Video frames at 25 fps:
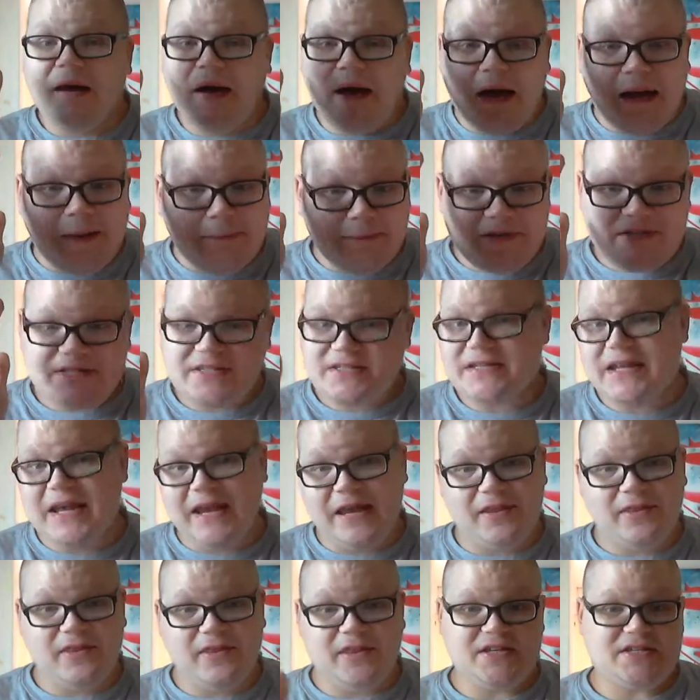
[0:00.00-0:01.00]
I'm
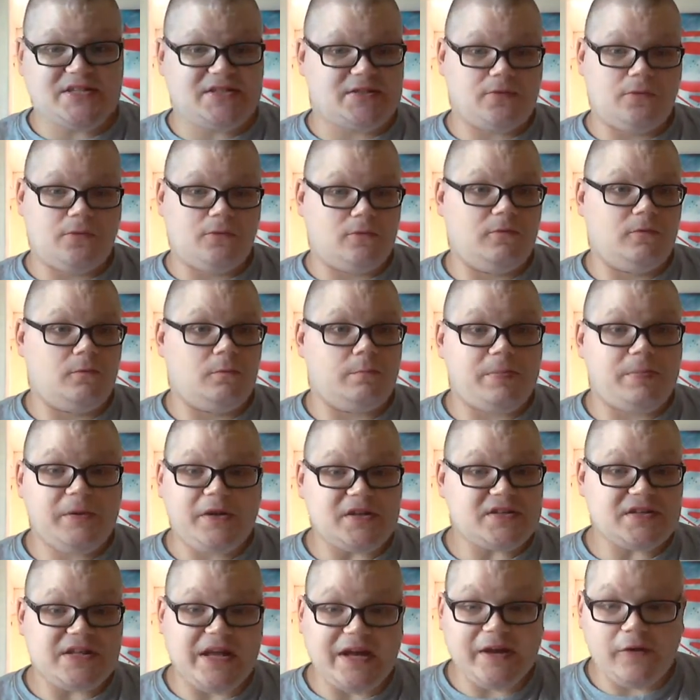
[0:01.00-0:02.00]
saying this
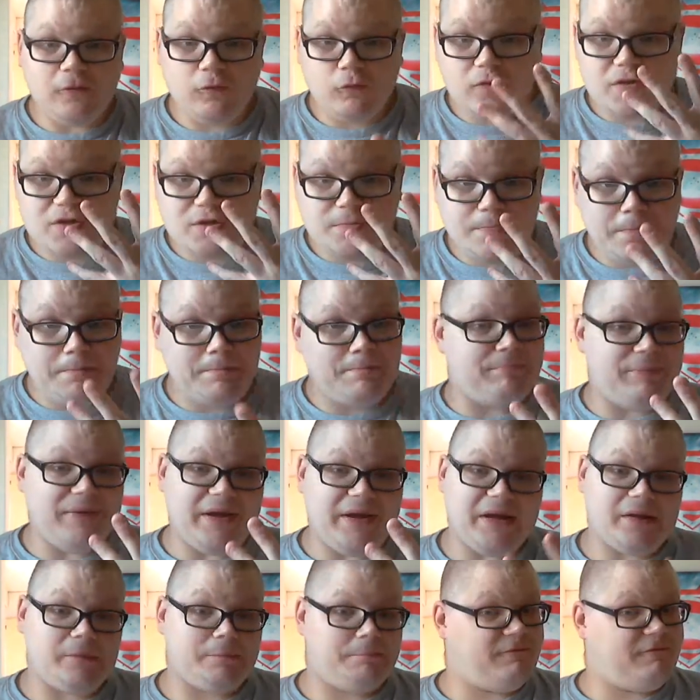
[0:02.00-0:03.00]
because I
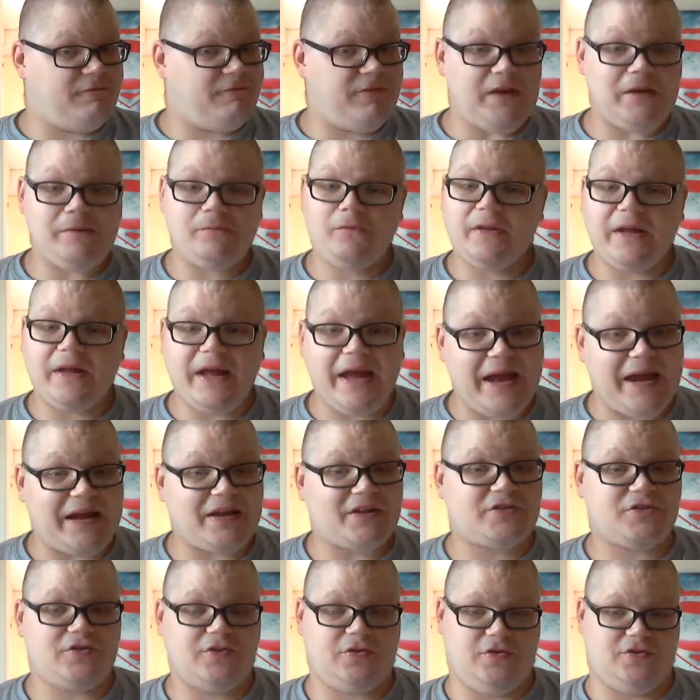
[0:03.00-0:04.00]
respect female
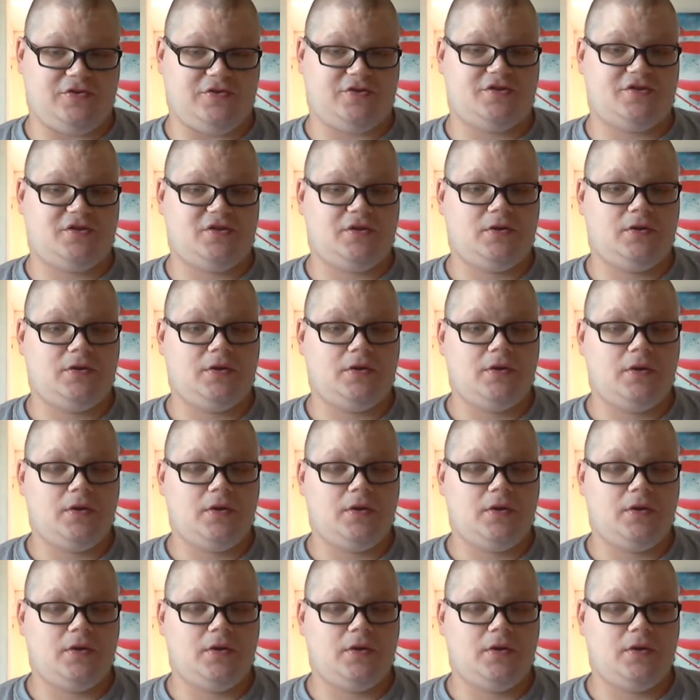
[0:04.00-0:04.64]
actors.